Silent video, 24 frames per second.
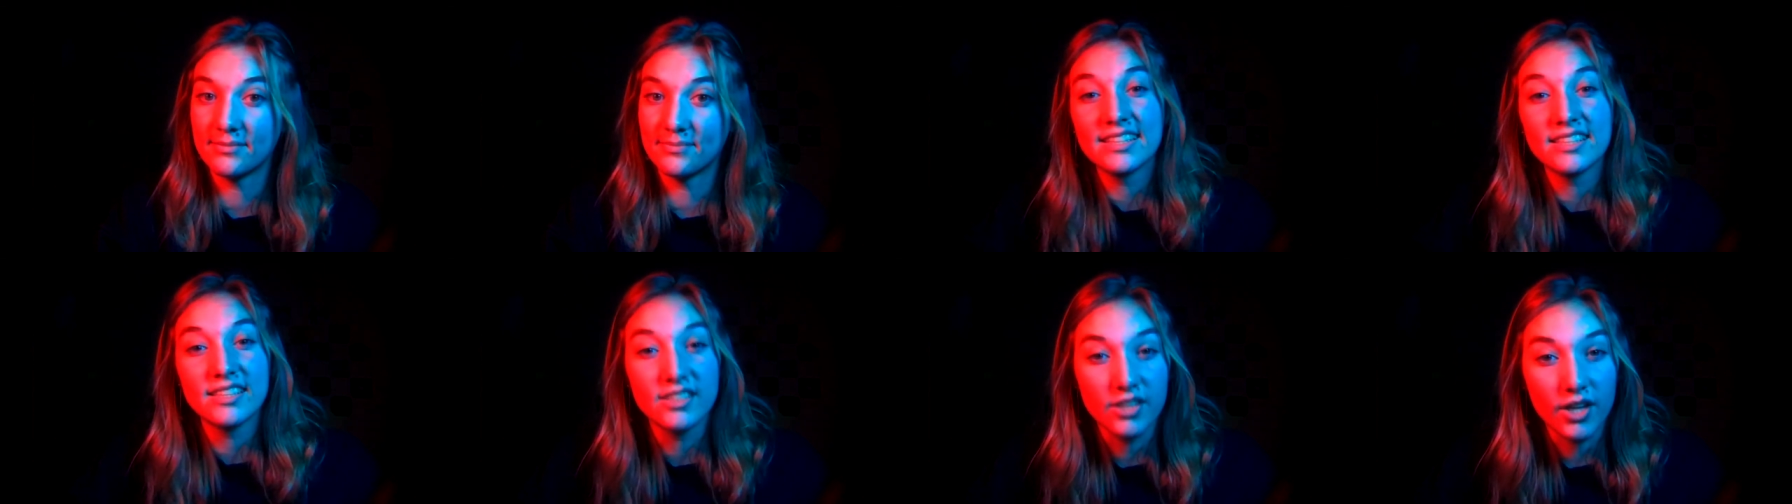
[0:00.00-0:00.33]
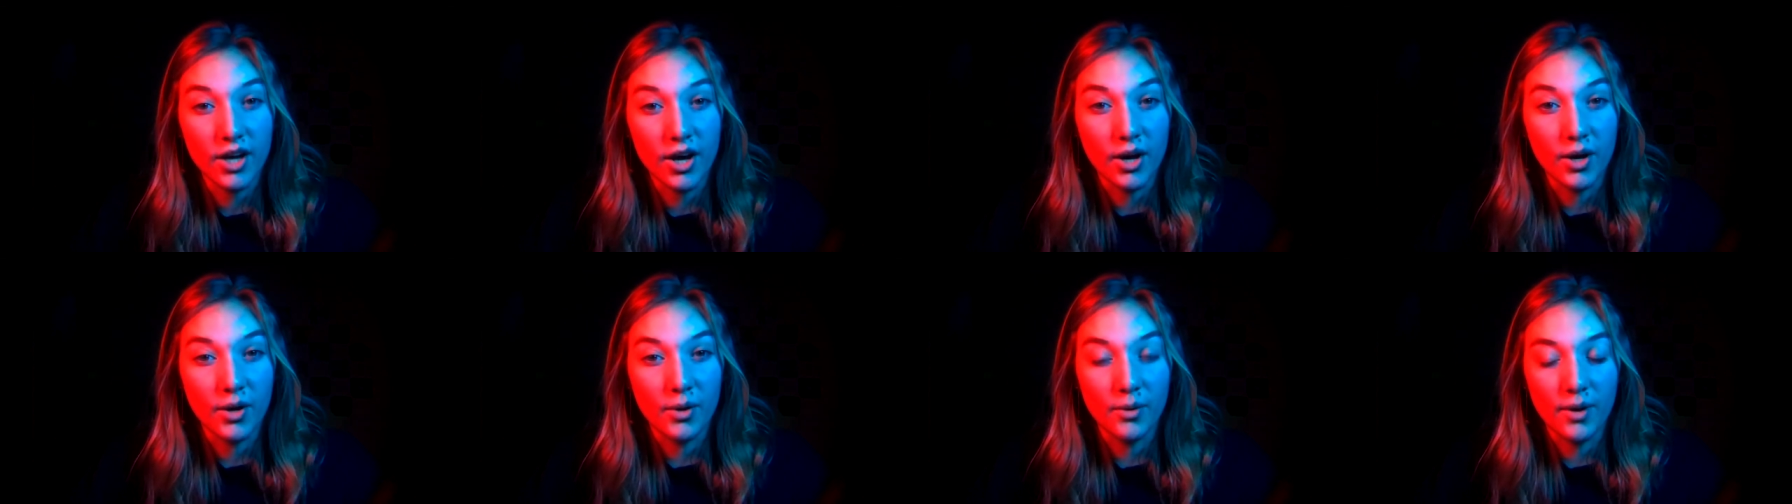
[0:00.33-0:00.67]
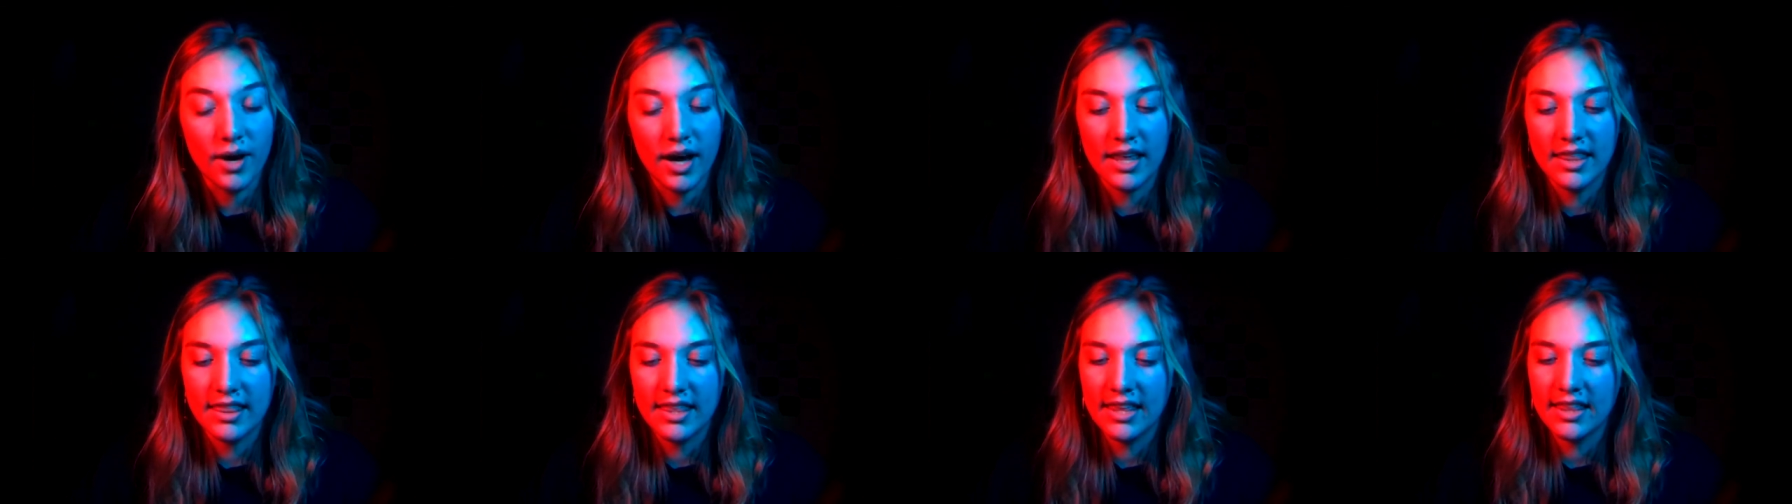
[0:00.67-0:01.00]
So
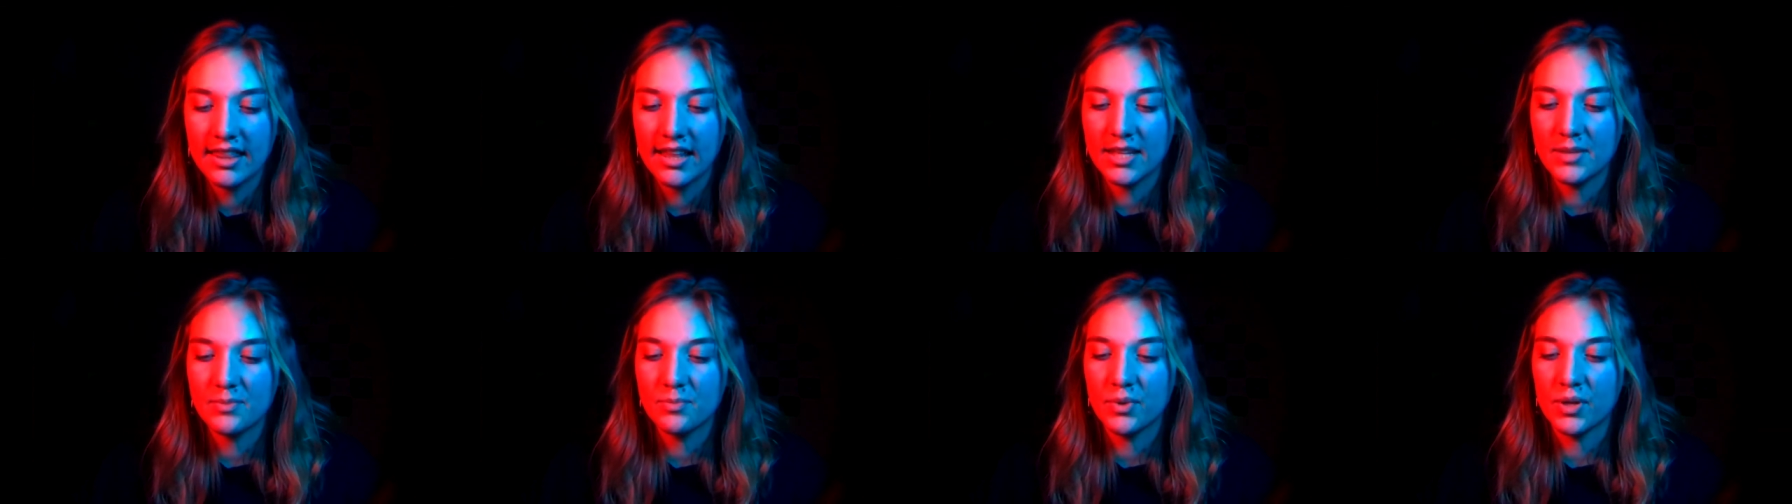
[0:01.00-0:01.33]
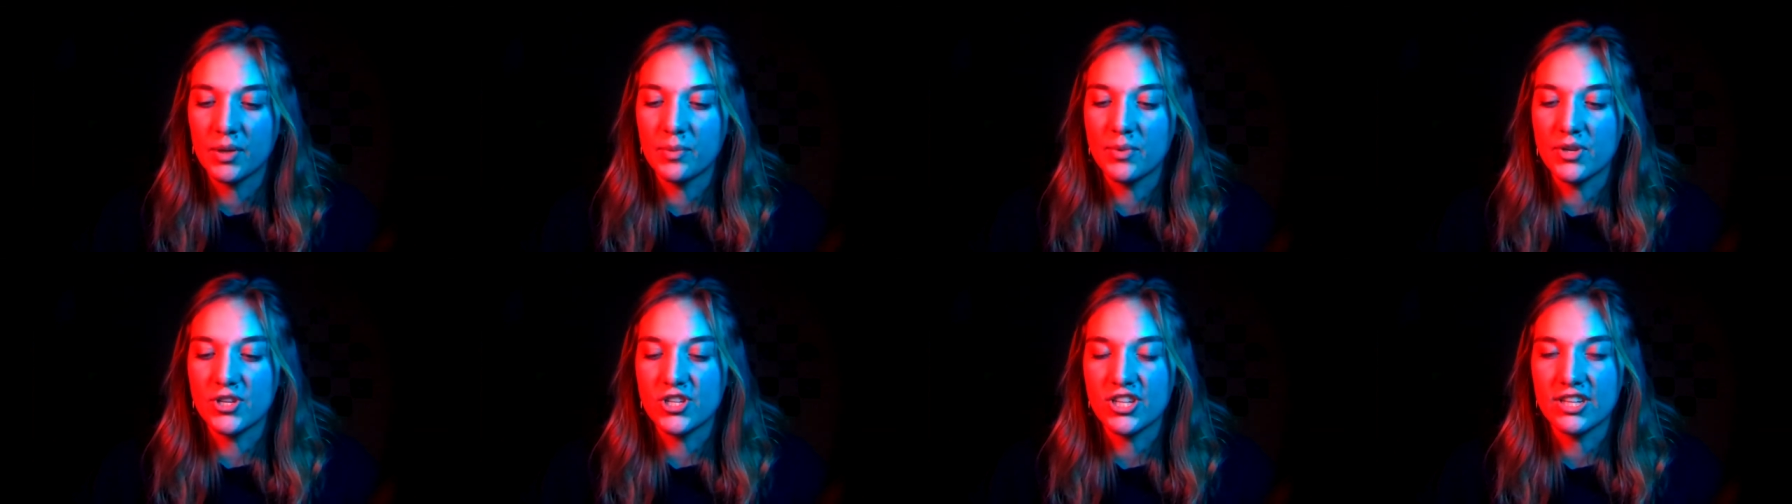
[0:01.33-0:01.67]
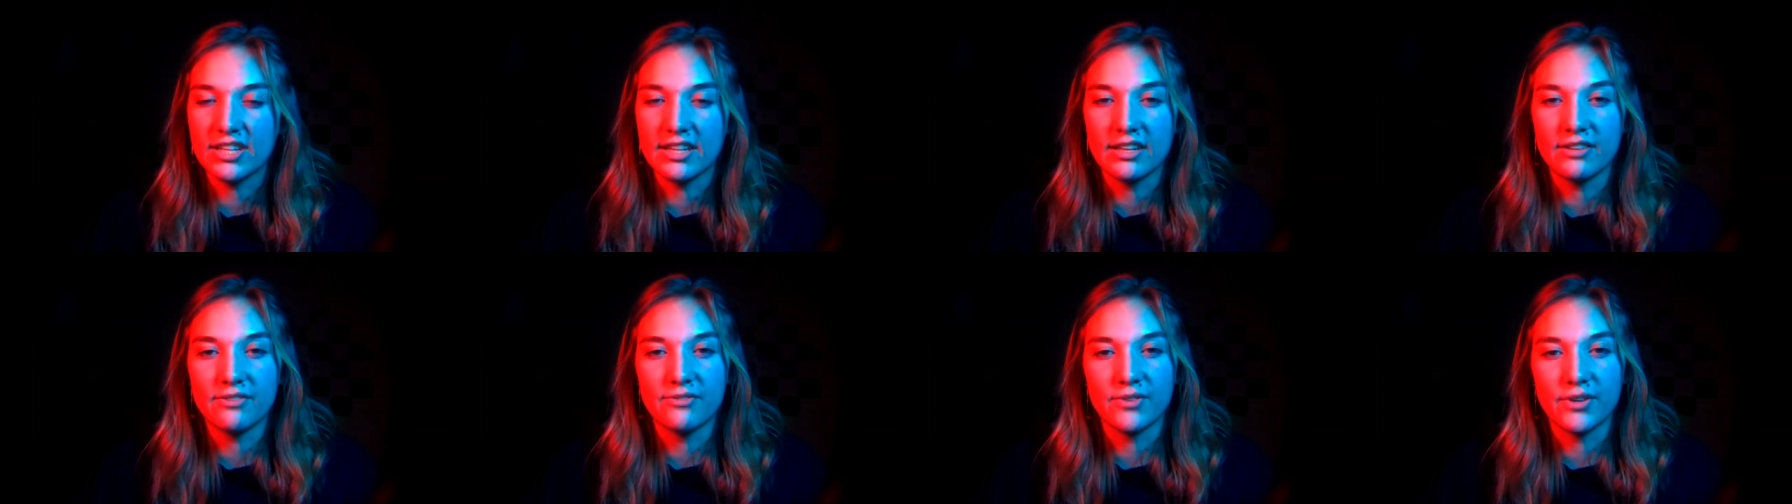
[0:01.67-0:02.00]
I think that's pretty much
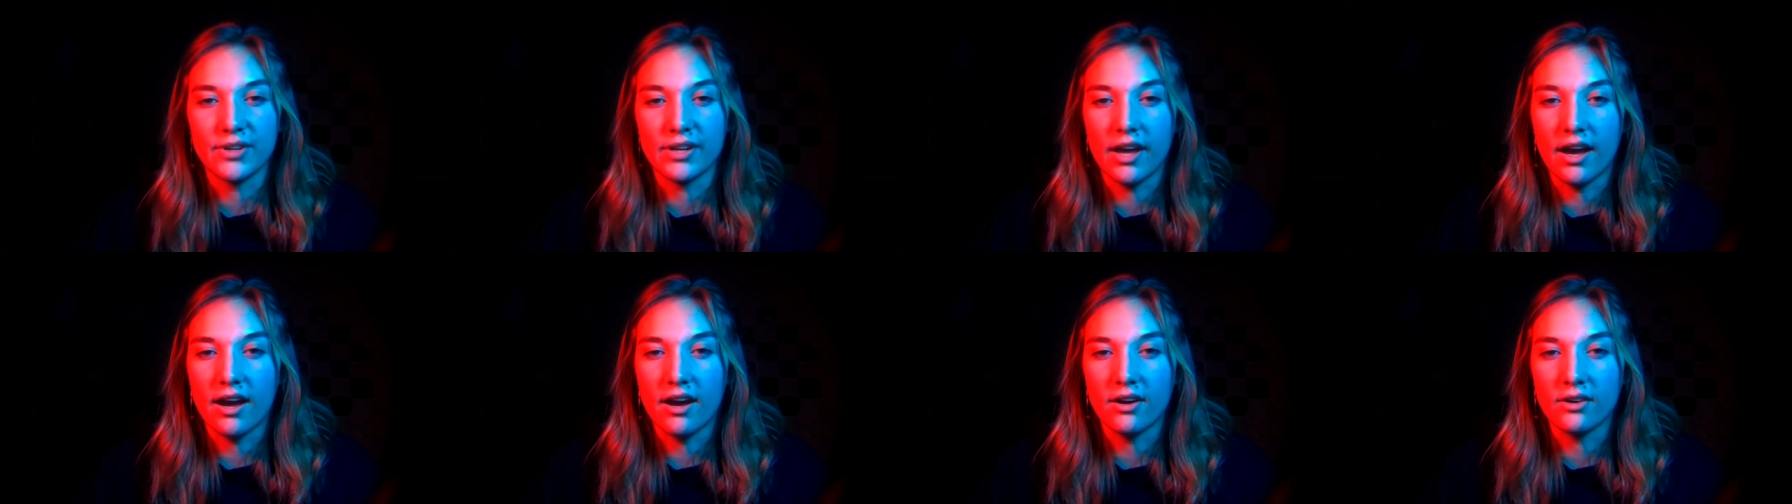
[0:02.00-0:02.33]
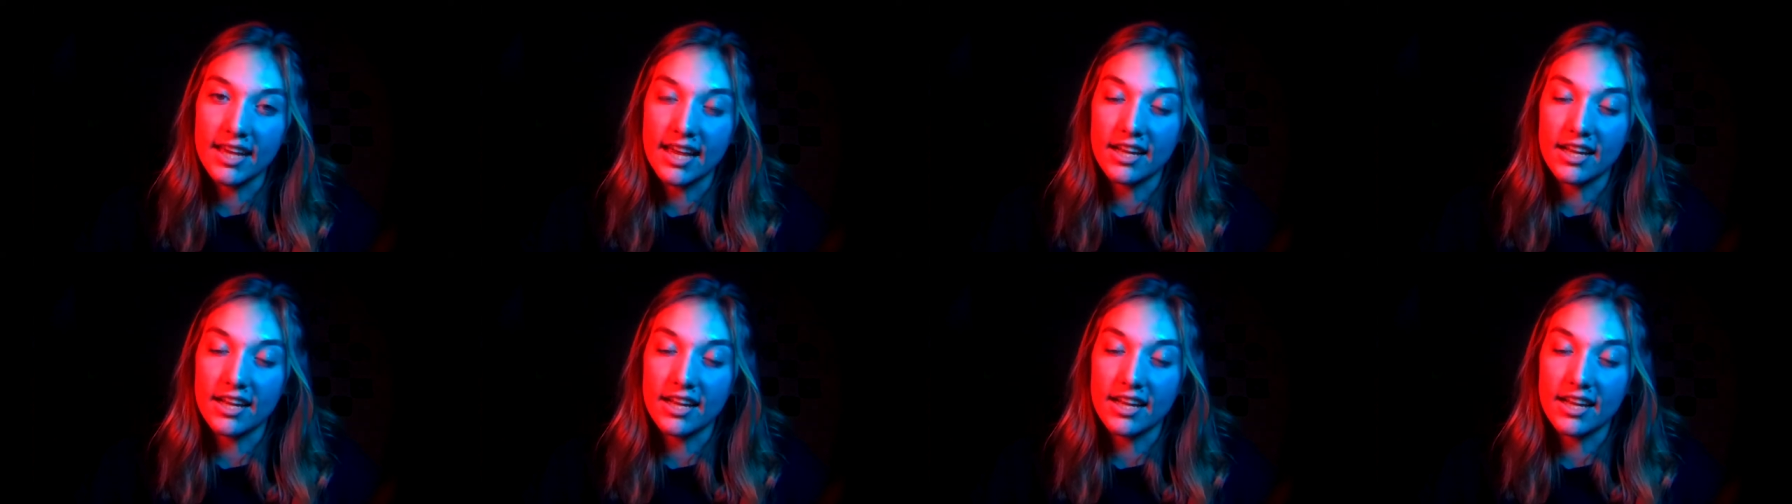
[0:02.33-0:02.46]
it for now.